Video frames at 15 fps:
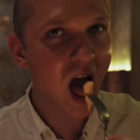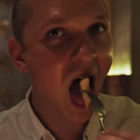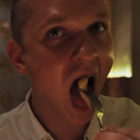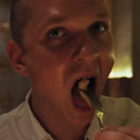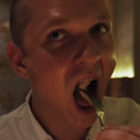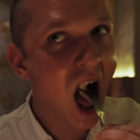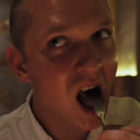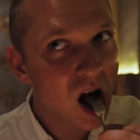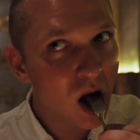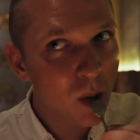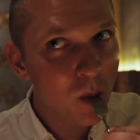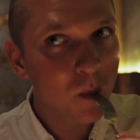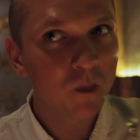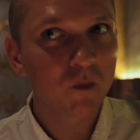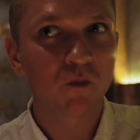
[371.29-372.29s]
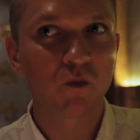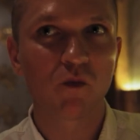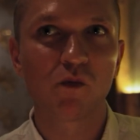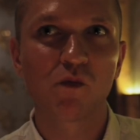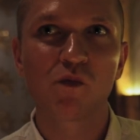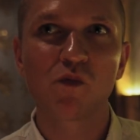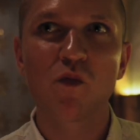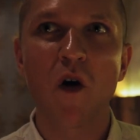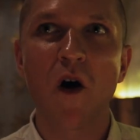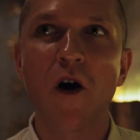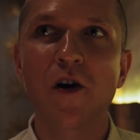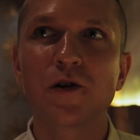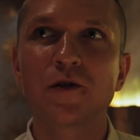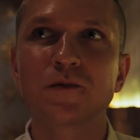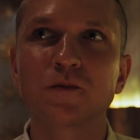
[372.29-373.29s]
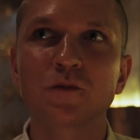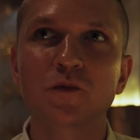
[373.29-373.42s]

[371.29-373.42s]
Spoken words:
is gonna be their famous fried